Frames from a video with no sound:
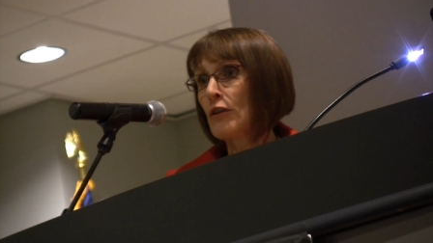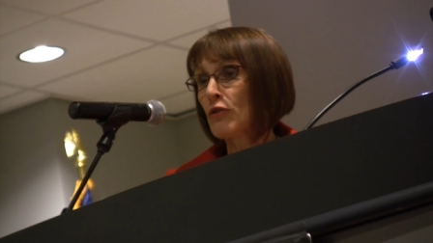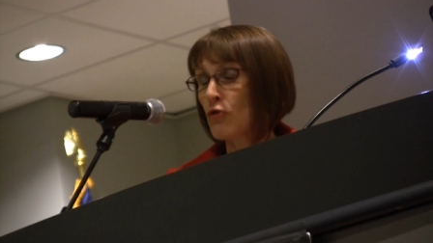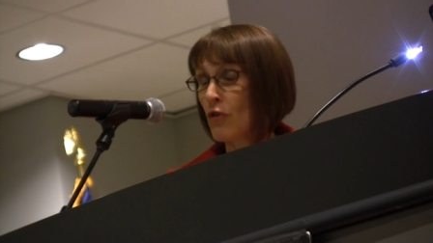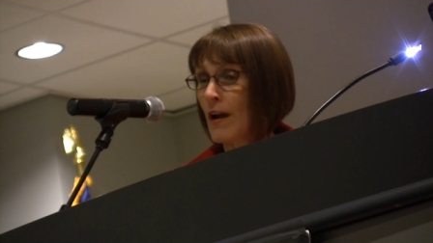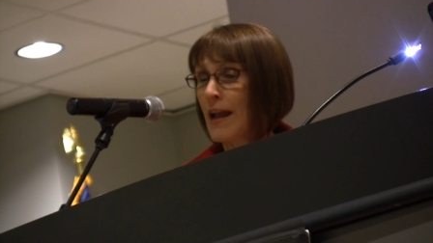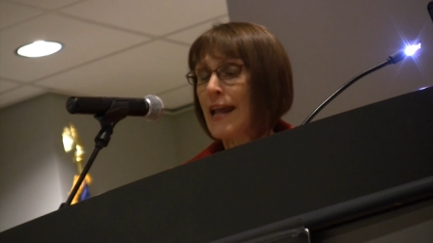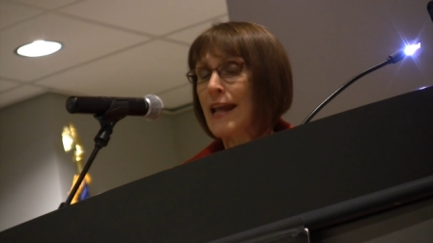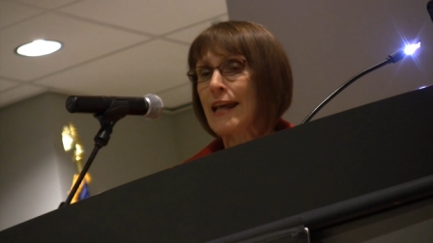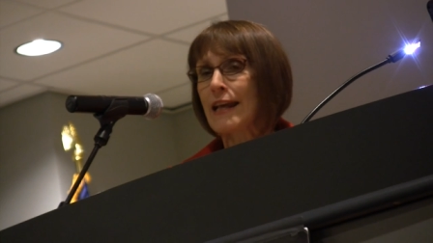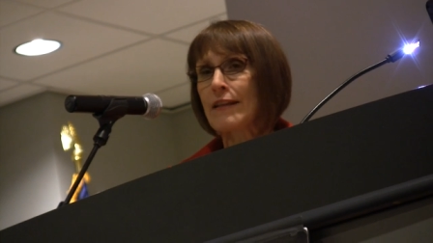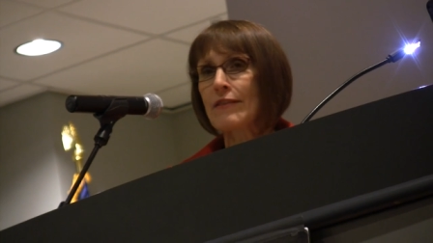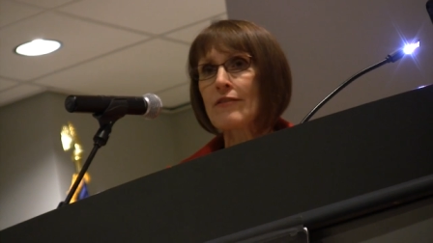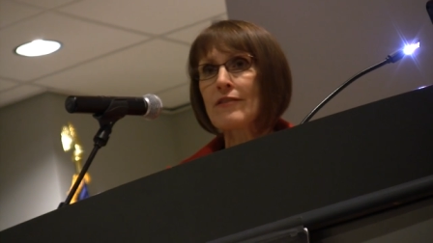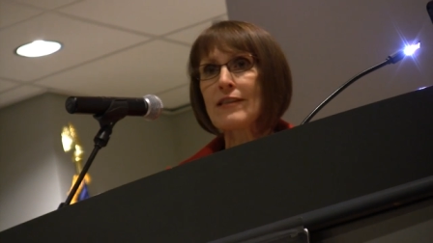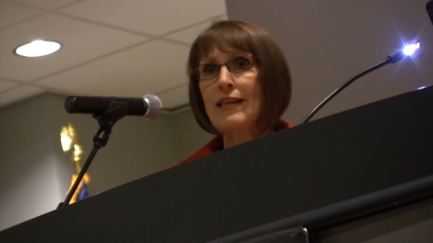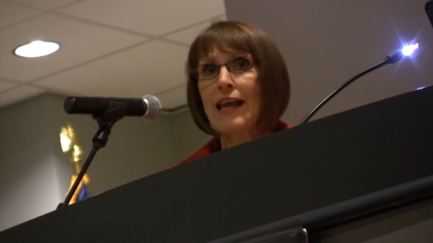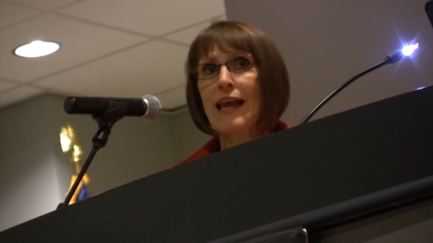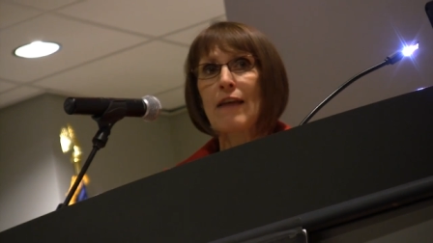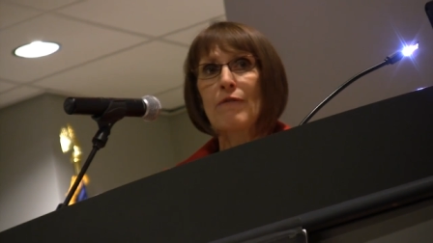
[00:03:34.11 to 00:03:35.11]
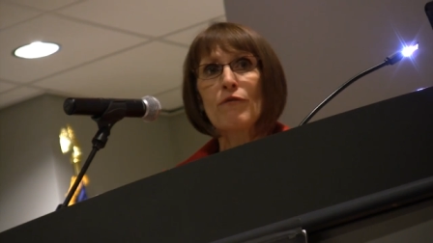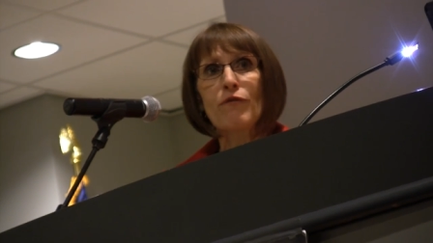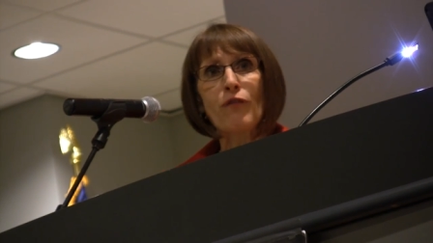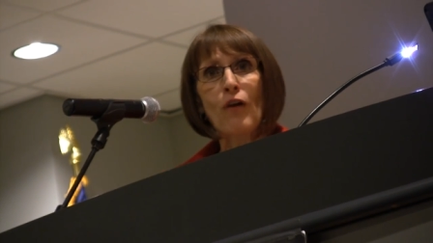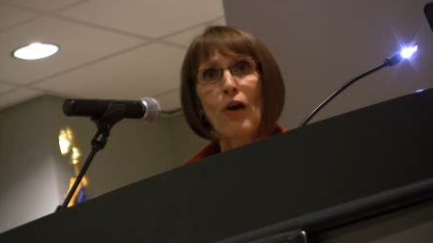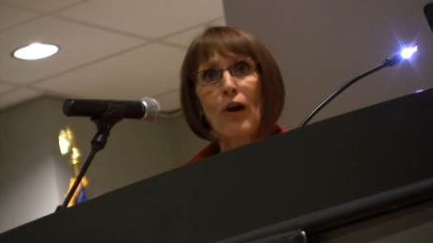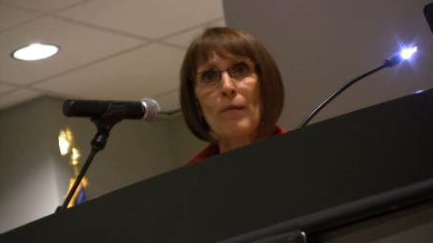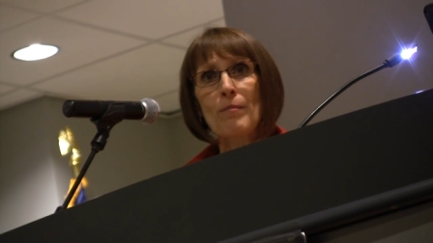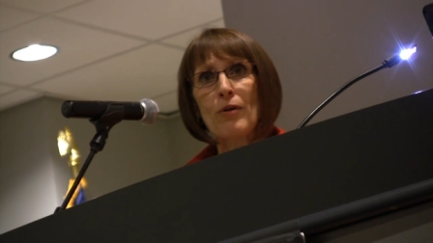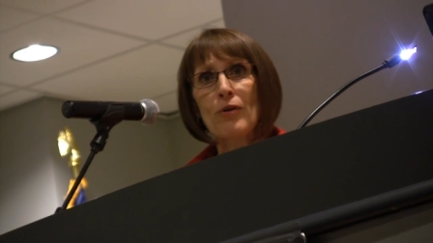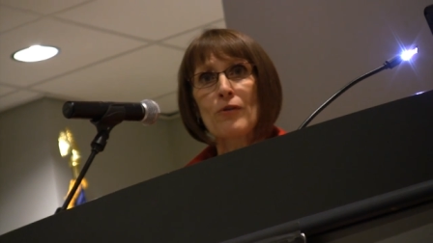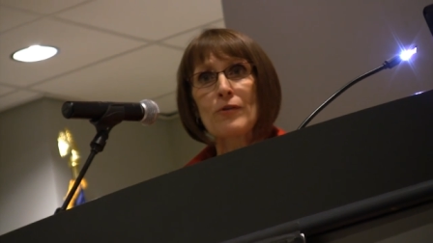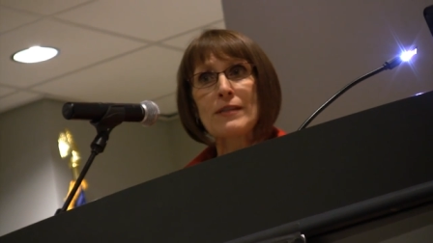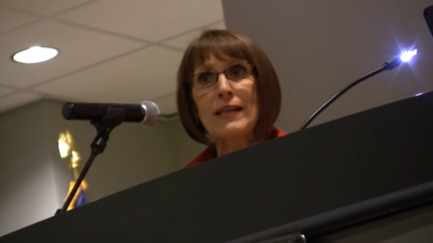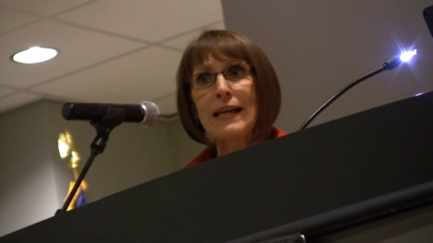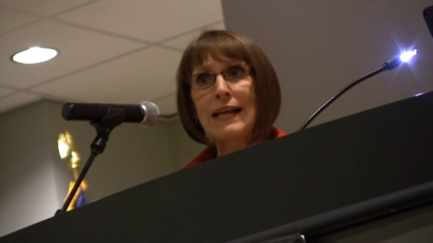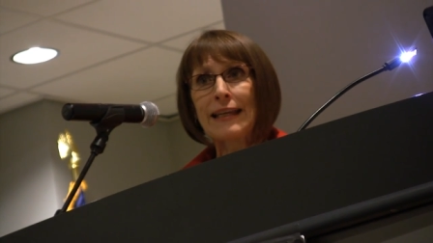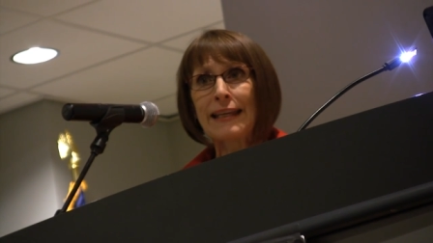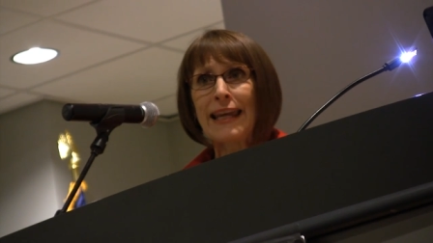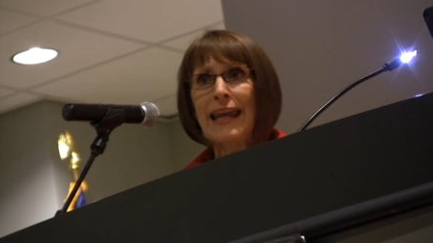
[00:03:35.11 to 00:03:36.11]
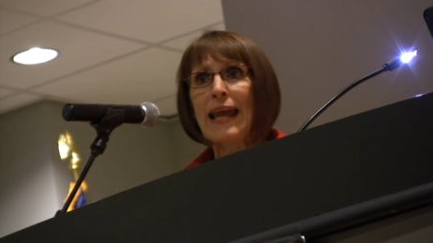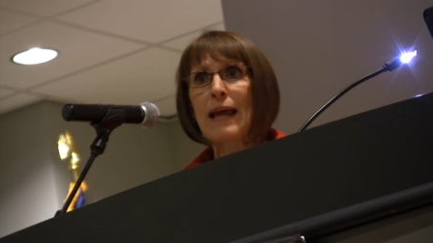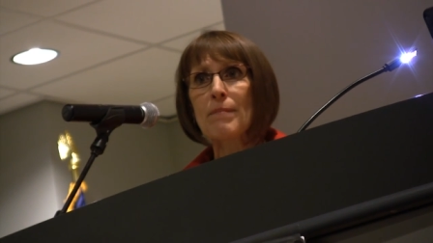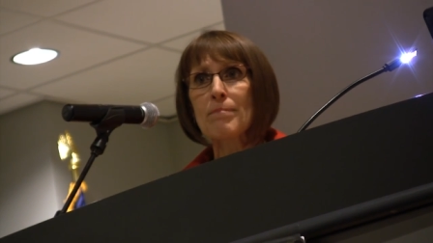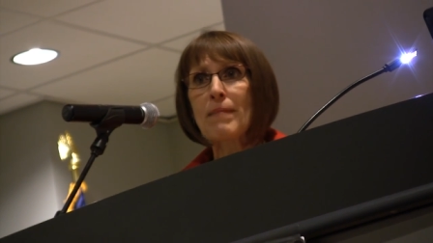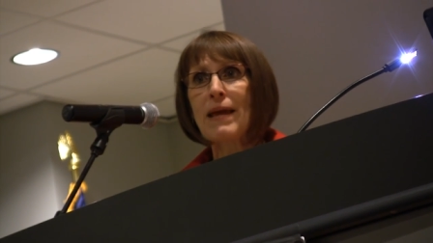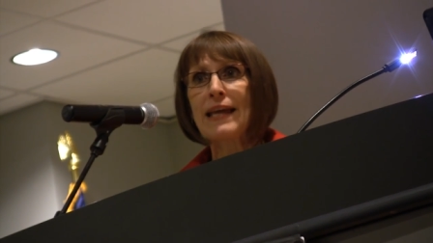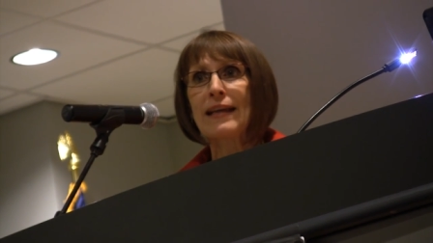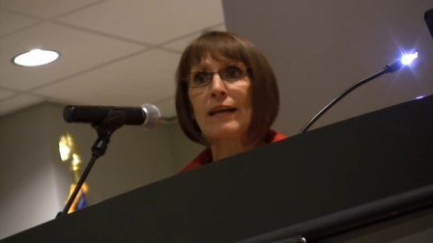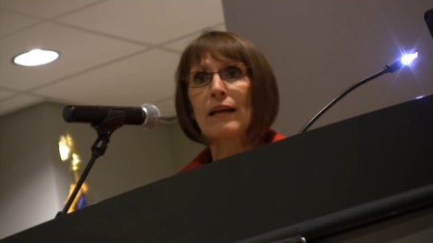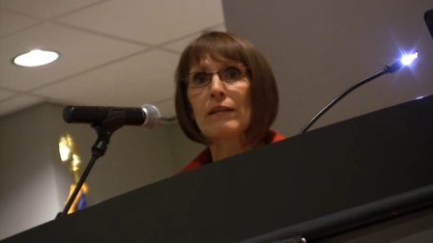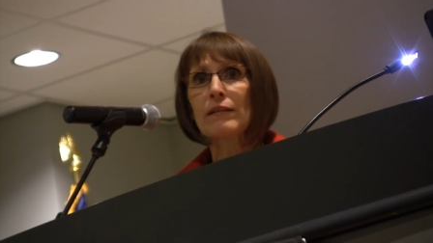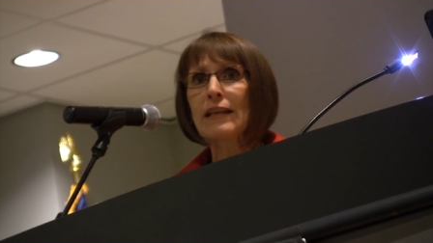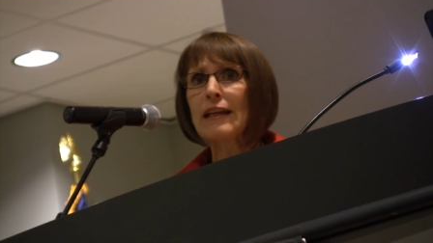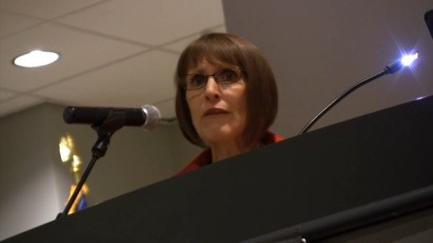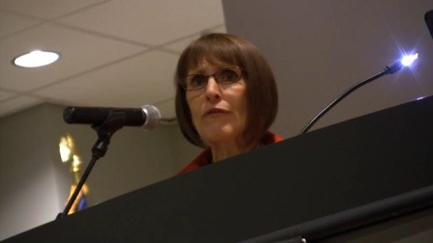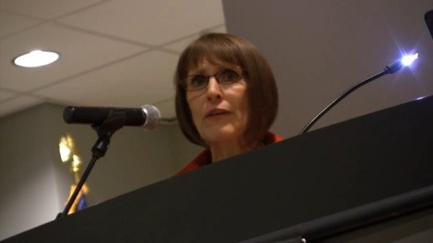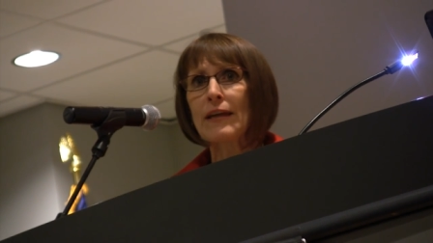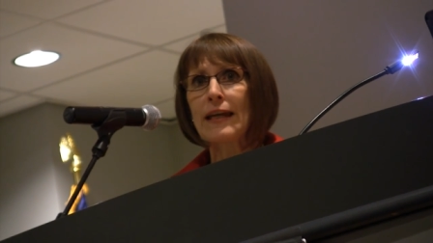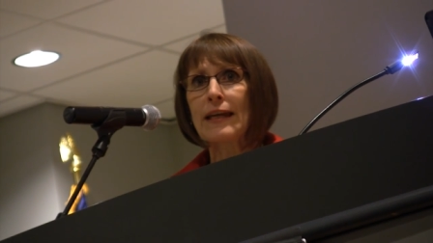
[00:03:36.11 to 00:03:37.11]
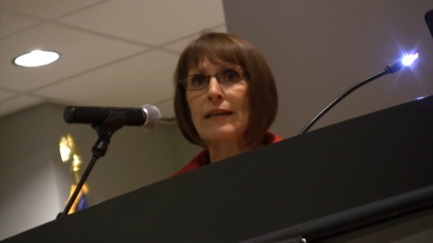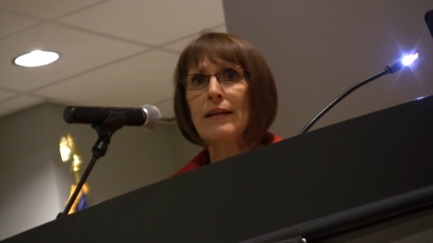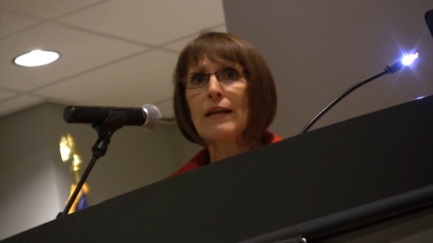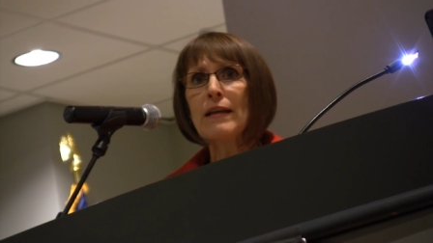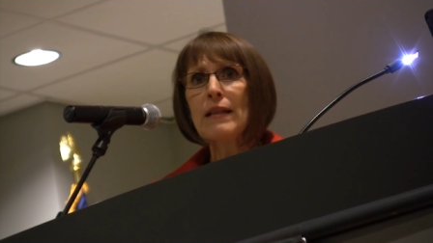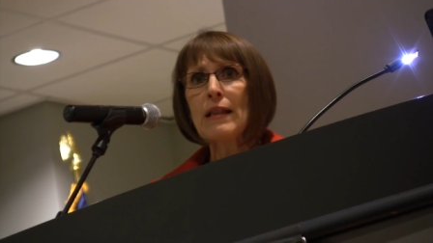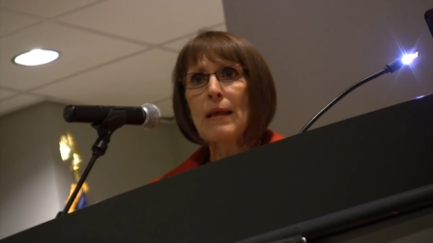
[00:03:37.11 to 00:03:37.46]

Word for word: grains and farmers can't make a living